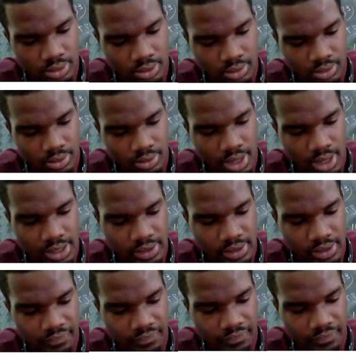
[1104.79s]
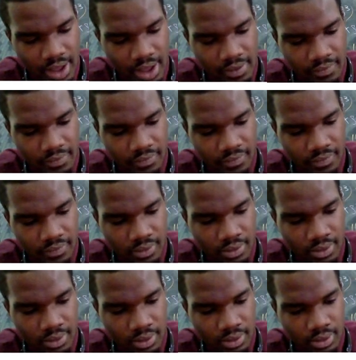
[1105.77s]
95.
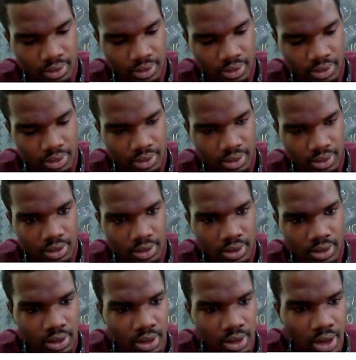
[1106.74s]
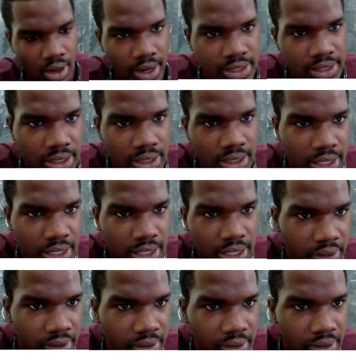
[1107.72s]
Alright, there's a little error
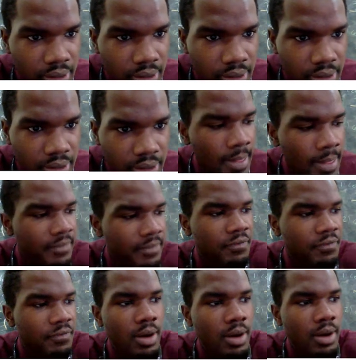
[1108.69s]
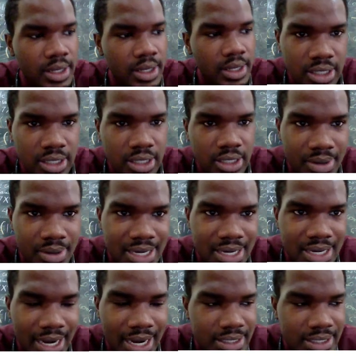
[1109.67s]
here, but the formula is going to be
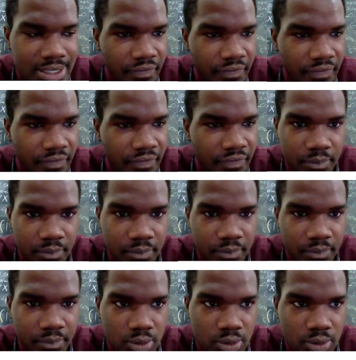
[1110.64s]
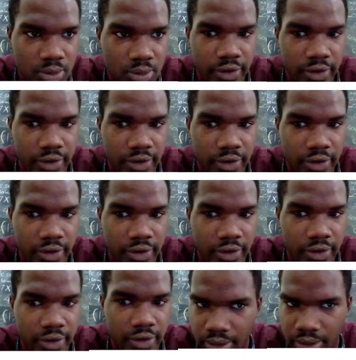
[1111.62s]
95 plus 1 divided by
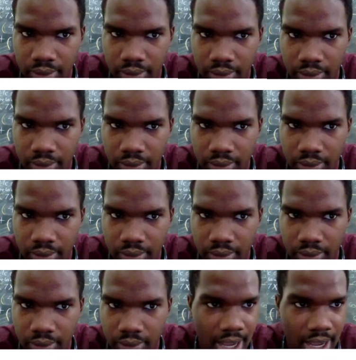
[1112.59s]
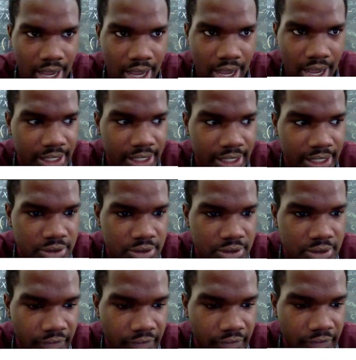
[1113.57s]
square root 3, and that gives you
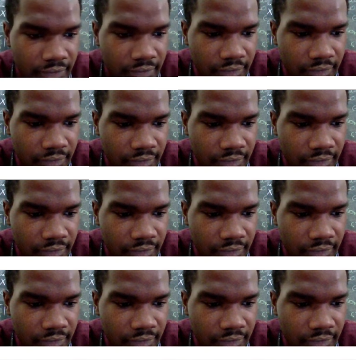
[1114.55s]
55.